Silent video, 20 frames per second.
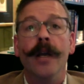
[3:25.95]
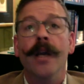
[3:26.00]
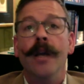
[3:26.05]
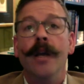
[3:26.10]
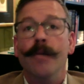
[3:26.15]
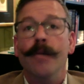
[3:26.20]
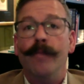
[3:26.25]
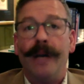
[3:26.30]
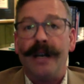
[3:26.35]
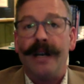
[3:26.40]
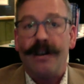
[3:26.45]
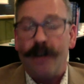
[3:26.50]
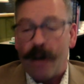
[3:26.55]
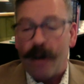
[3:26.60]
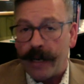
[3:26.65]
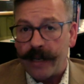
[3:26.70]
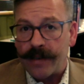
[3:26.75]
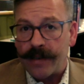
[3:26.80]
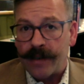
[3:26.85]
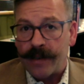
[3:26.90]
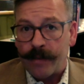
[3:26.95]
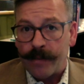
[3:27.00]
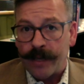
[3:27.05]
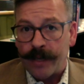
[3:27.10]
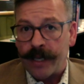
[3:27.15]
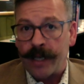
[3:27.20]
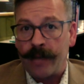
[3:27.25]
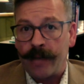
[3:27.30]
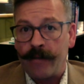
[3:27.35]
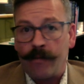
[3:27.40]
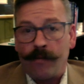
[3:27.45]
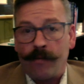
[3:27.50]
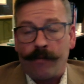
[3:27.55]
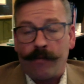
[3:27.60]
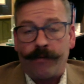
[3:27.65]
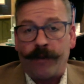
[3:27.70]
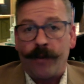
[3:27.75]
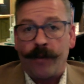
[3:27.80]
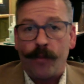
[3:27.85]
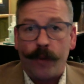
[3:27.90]
but not something
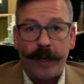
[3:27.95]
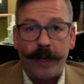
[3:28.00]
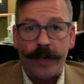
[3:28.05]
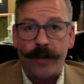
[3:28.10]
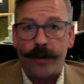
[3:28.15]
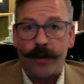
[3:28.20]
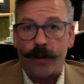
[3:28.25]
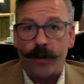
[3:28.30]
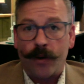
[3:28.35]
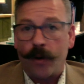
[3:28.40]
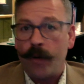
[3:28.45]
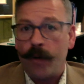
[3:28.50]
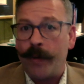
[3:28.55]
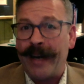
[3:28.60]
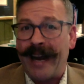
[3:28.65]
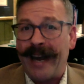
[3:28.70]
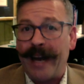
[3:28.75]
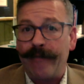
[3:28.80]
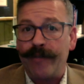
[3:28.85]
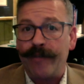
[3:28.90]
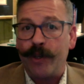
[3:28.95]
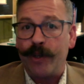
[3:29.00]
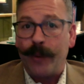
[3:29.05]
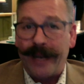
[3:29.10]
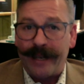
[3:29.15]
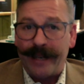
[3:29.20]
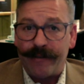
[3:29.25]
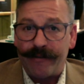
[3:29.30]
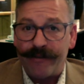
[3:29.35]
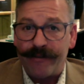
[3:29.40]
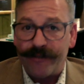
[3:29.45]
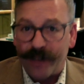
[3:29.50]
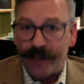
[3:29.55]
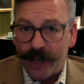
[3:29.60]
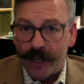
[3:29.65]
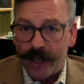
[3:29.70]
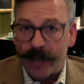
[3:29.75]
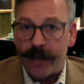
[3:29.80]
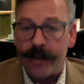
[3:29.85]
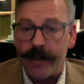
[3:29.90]
from which the court would have to infer
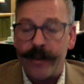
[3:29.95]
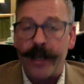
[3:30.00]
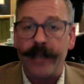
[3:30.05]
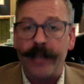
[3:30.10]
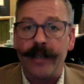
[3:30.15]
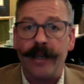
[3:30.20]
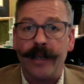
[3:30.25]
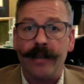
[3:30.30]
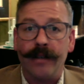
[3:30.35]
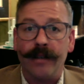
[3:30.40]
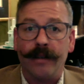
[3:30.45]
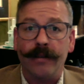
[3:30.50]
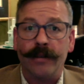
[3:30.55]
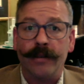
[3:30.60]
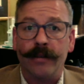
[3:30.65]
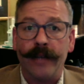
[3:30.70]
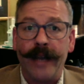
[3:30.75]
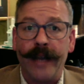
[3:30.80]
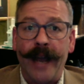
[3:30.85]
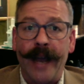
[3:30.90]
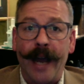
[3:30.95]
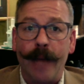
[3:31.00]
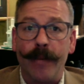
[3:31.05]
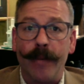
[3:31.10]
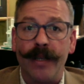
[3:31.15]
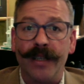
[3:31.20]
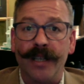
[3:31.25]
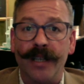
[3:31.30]
that the adultery happened,